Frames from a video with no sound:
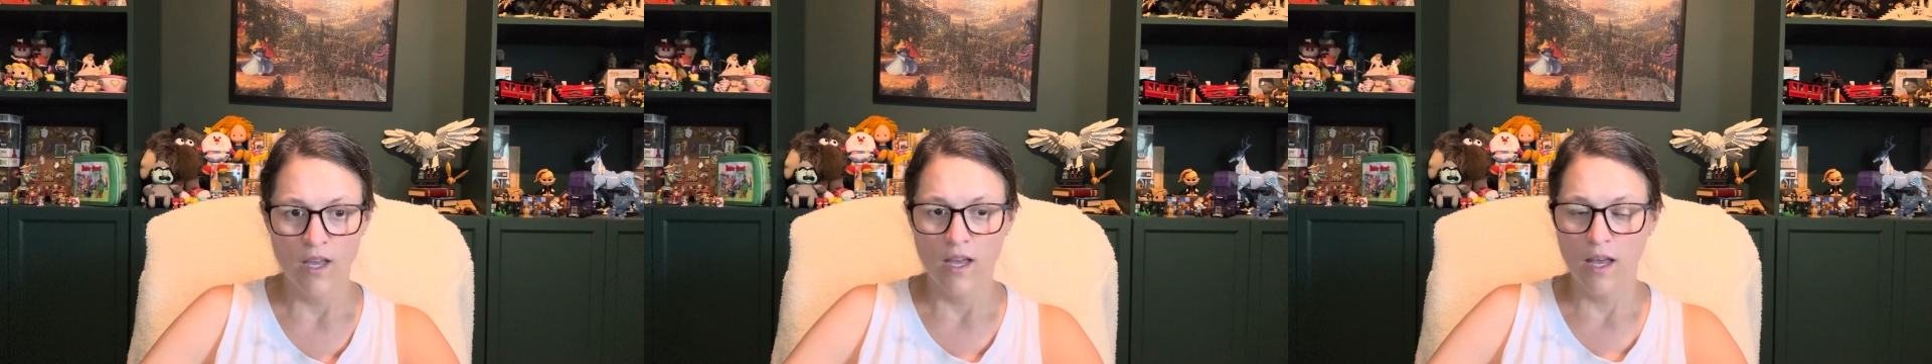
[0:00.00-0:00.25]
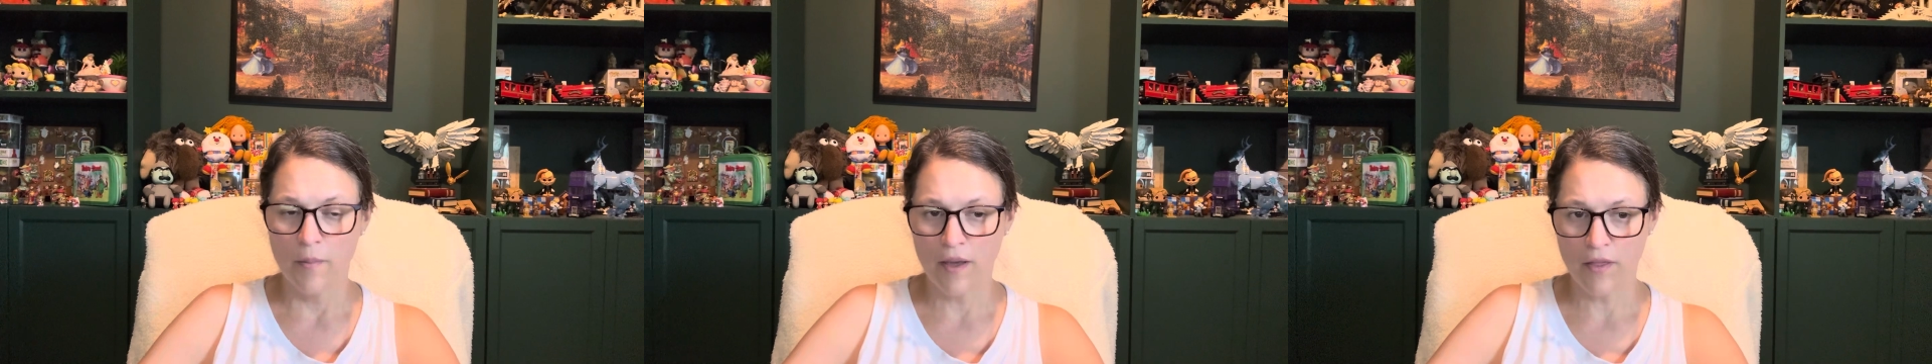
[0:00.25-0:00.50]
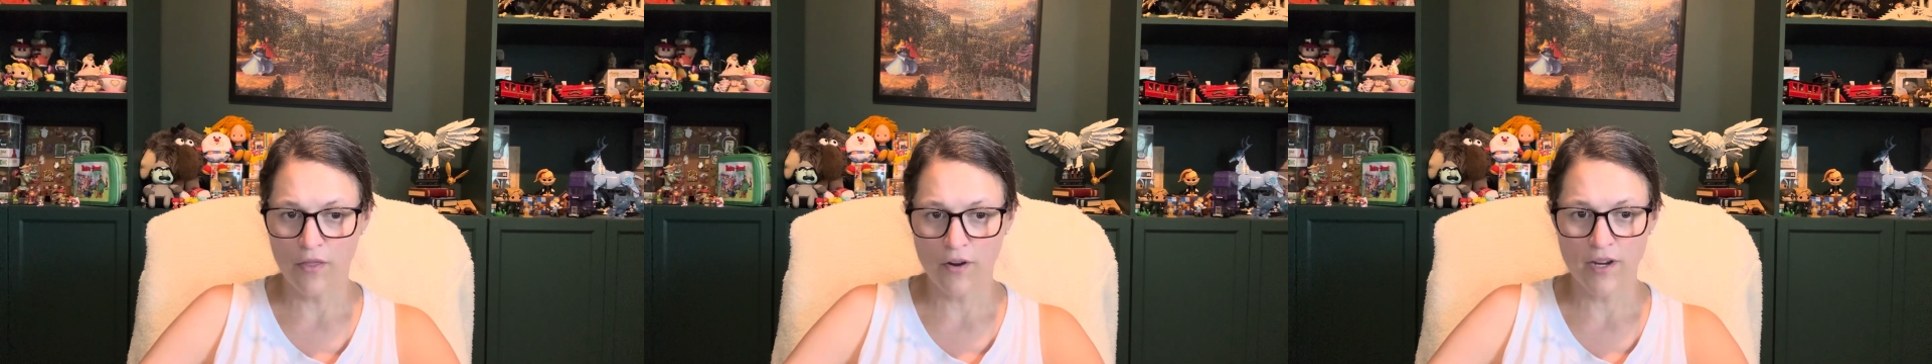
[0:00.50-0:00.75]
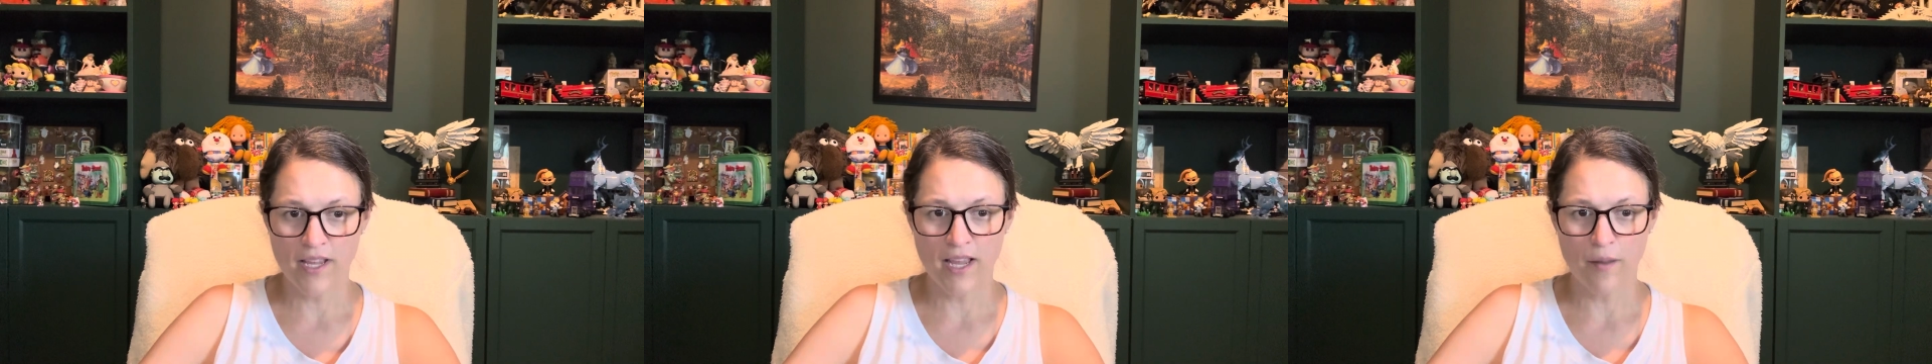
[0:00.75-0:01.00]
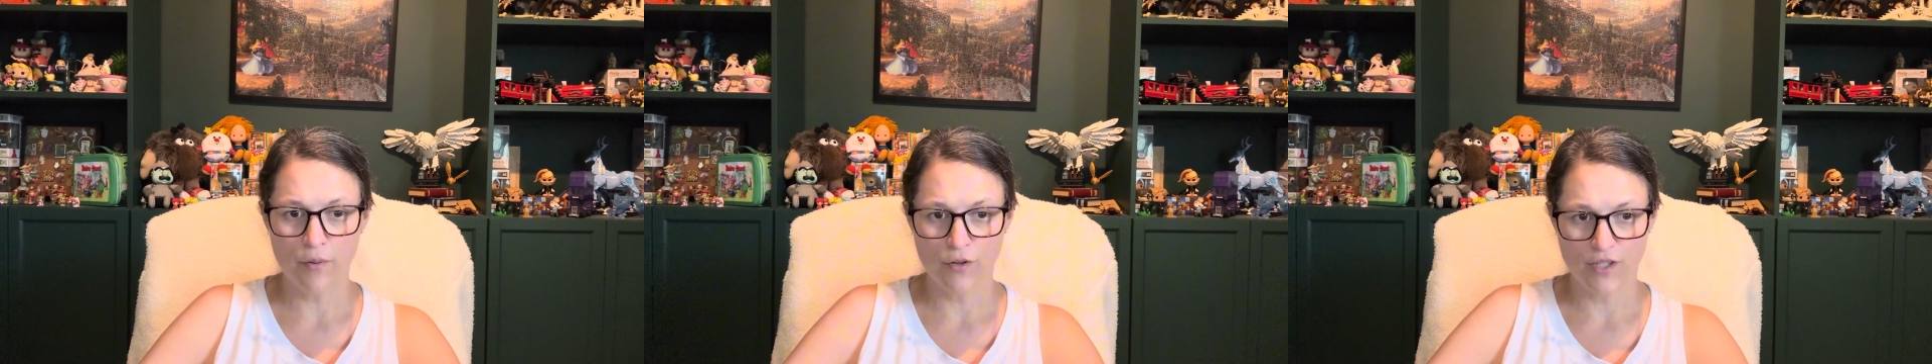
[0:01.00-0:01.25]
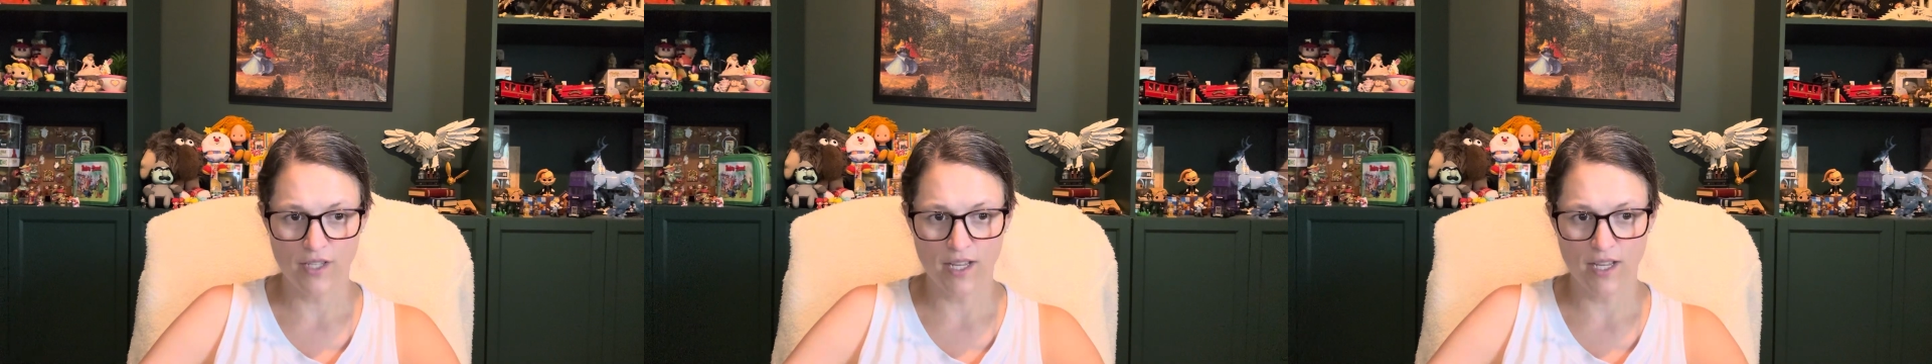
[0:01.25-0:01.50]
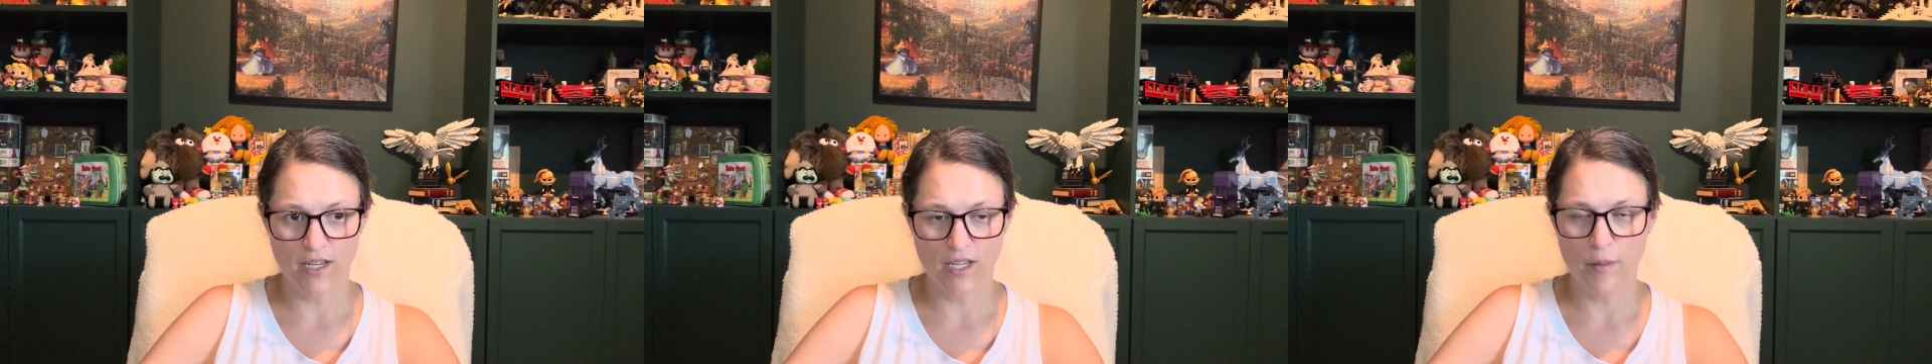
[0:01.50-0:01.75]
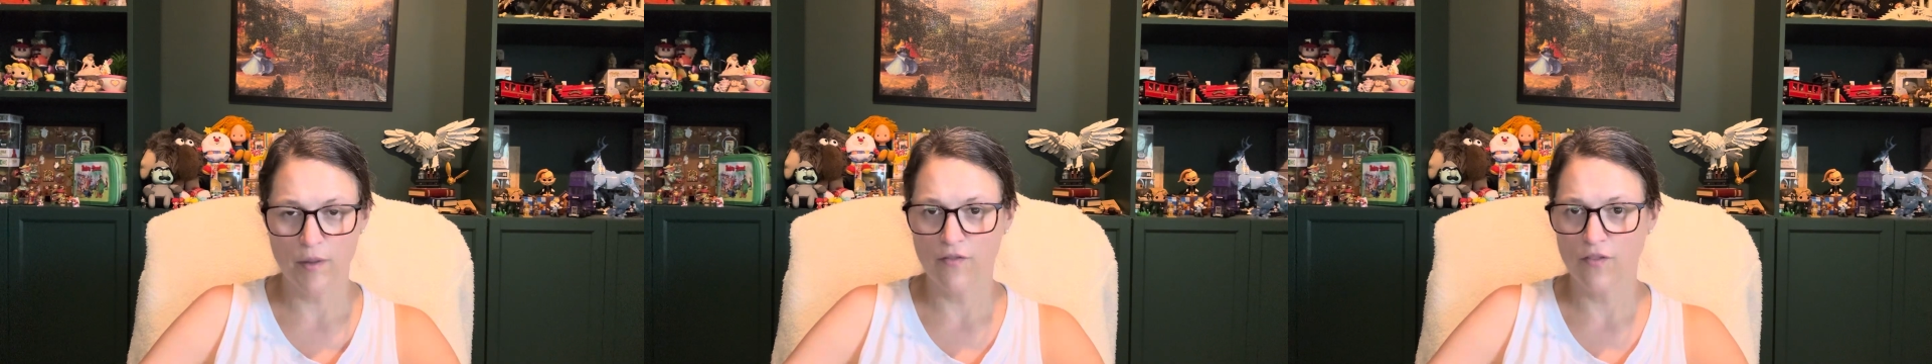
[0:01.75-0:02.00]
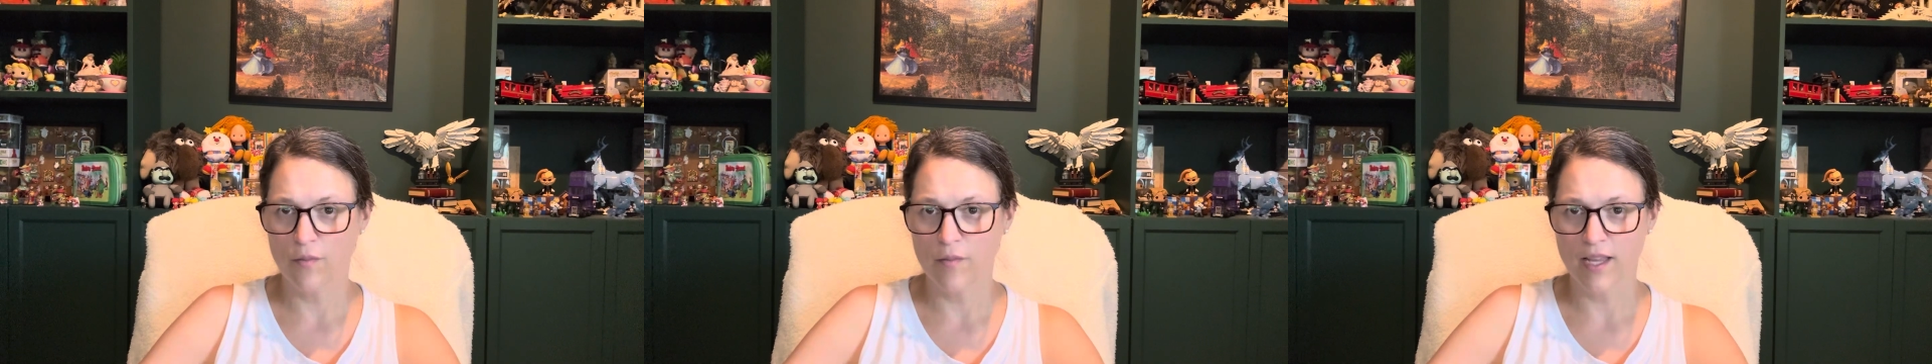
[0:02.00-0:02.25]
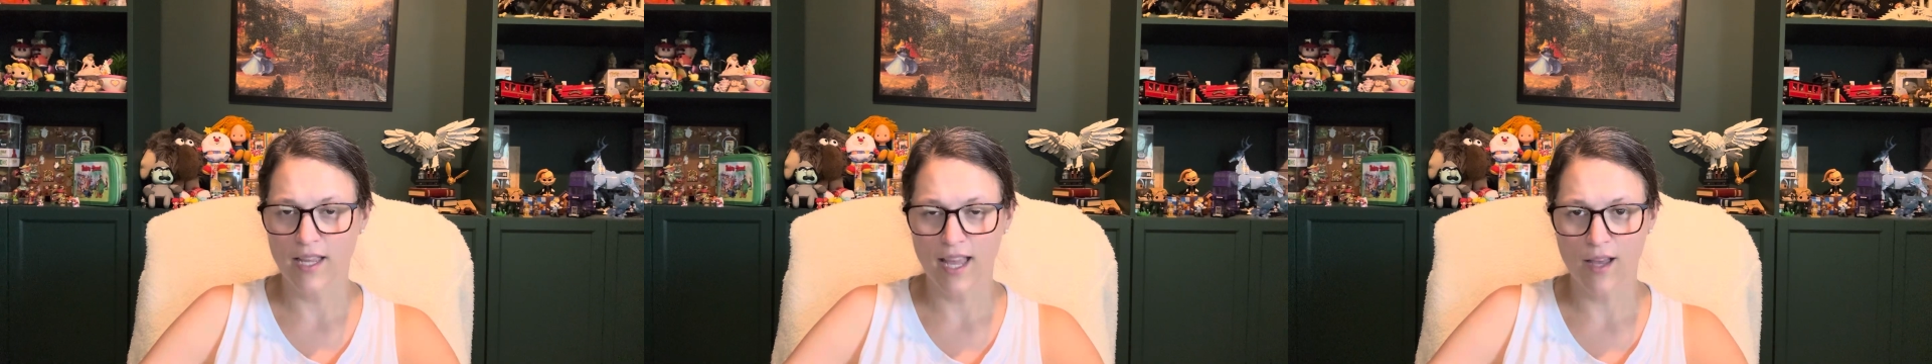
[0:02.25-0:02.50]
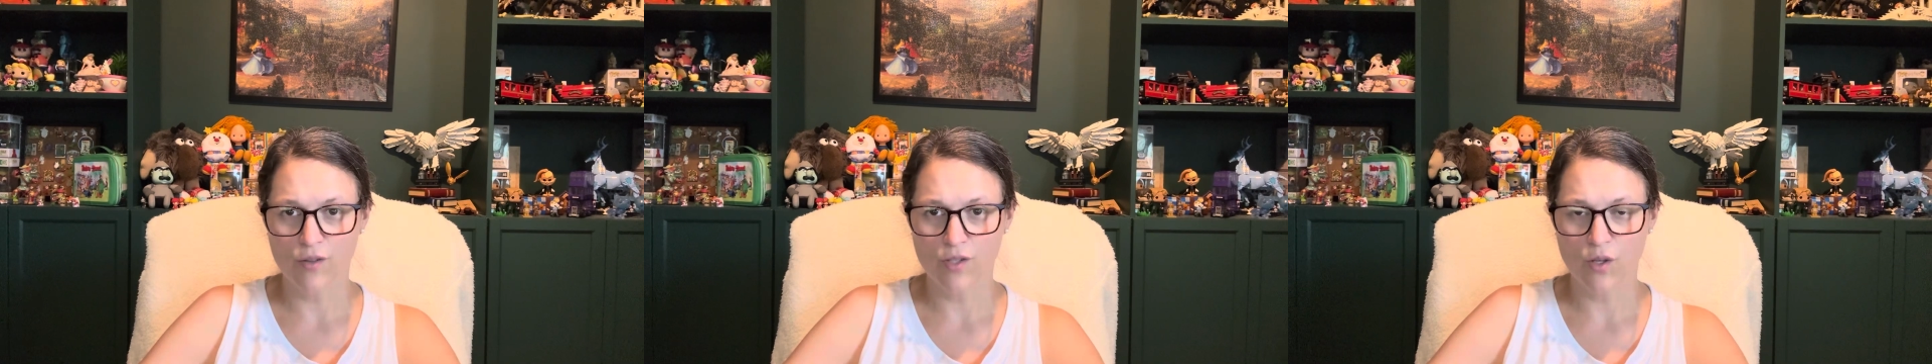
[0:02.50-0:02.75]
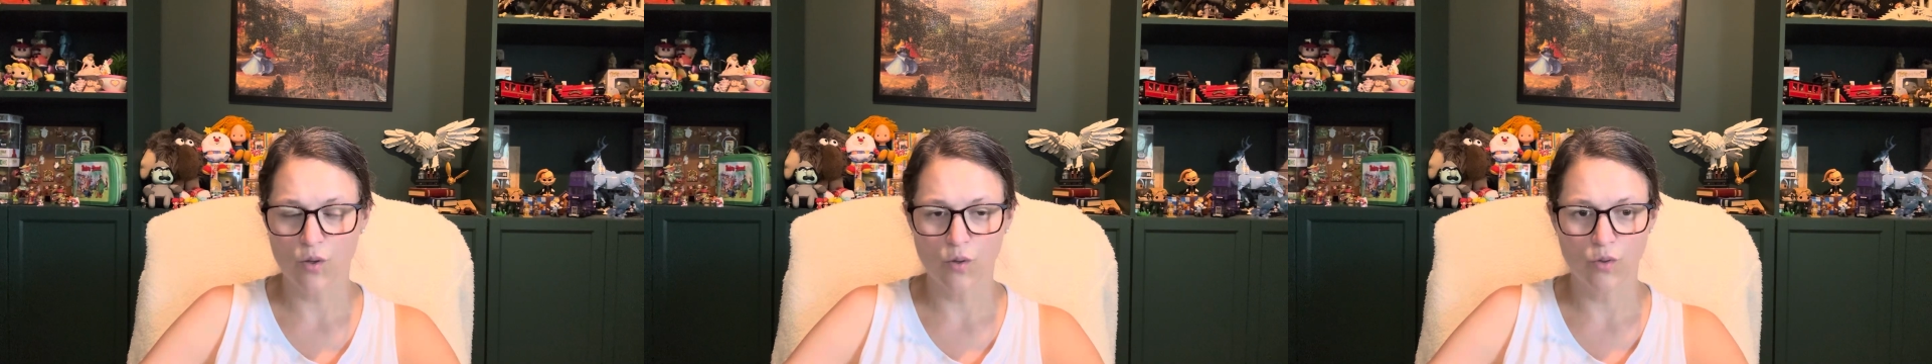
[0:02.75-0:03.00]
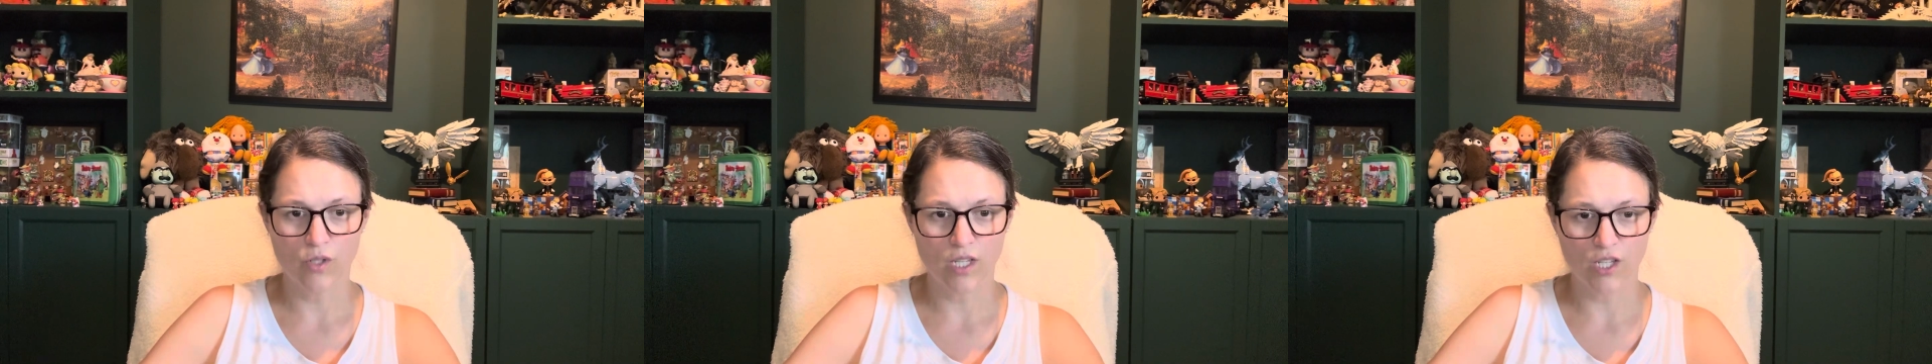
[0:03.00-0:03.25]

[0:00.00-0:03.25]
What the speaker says: About 38% coming from like household,